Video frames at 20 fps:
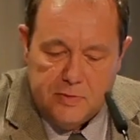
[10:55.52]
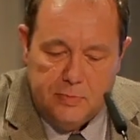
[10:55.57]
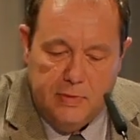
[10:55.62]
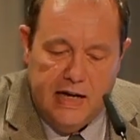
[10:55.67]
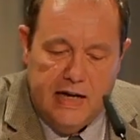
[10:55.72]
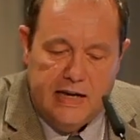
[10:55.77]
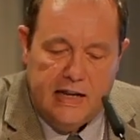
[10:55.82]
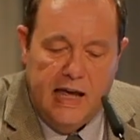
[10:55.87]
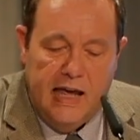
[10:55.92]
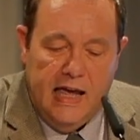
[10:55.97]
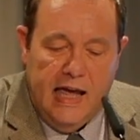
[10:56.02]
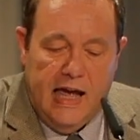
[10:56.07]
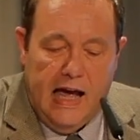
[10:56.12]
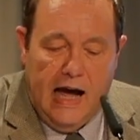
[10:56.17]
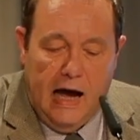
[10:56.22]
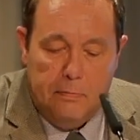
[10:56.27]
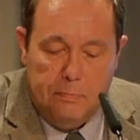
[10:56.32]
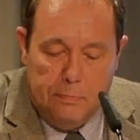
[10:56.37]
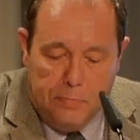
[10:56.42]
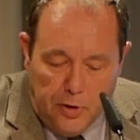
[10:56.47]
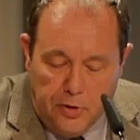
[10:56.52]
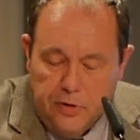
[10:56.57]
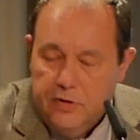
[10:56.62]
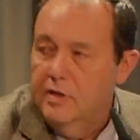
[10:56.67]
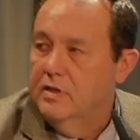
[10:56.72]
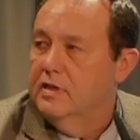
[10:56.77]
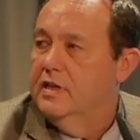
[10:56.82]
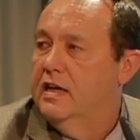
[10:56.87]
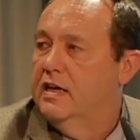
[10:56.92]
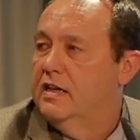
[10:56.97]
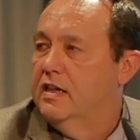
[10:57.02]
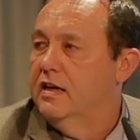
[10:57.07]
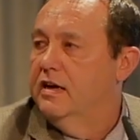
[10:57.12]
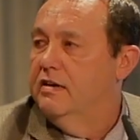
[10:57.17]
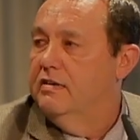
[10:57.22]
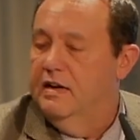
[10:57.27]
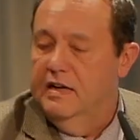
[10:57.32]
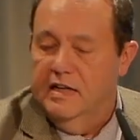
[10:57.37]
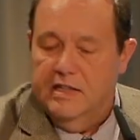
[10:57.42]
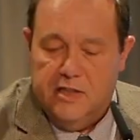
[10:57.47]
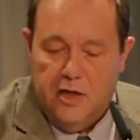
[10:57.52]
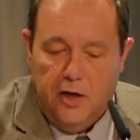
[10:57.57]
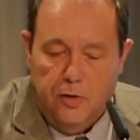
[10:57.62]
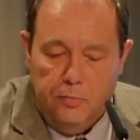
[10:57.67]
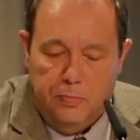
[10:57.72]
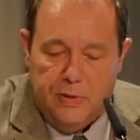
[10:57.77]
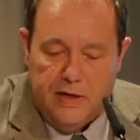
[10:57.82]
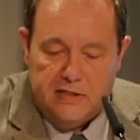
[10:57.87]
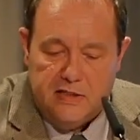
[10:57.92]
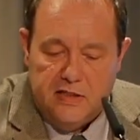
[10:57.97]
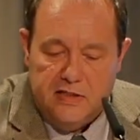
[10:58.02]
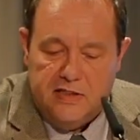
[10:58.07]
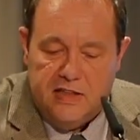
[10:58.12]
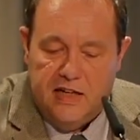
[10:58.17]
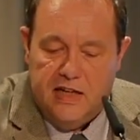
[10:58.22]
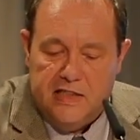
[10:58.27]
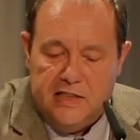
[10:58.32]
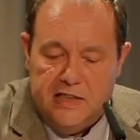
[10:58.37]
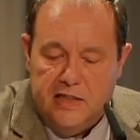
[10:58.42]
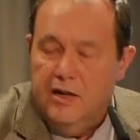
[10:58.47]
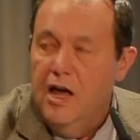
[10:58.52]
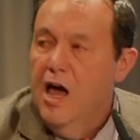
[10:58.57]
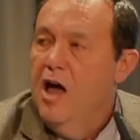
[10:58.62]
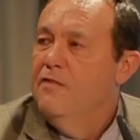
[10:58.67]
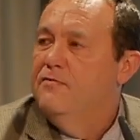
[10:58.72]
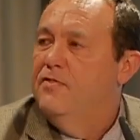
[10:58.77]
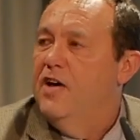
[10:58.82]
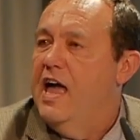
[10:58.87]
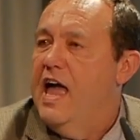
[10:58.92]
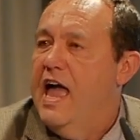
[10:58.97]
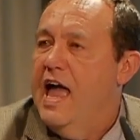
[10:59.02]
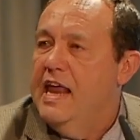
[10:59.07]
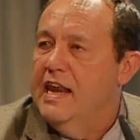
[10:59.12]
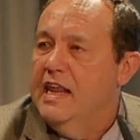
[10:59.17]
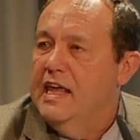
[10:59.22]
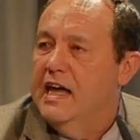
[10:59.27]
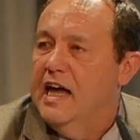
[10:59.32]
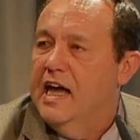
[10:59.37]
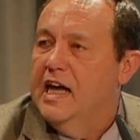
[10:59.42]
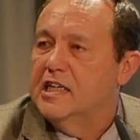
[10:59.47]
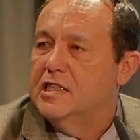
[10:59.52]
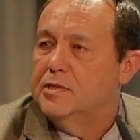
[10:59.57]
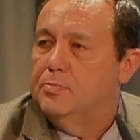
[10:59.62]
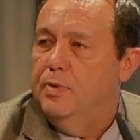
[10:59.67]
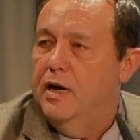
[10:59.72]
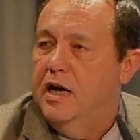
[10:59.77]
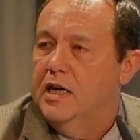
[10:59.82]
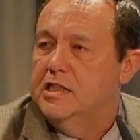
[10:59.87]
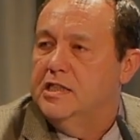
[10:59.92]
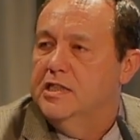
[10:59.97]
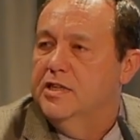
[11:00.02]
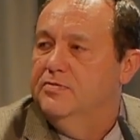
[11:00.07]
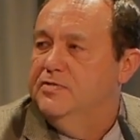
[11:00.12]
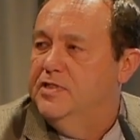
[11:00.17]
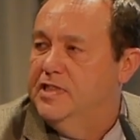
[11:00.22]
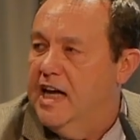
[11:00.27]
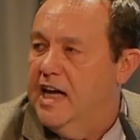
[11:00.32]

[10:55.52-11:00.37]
has made abundantly clear in his own presentation, for any expression of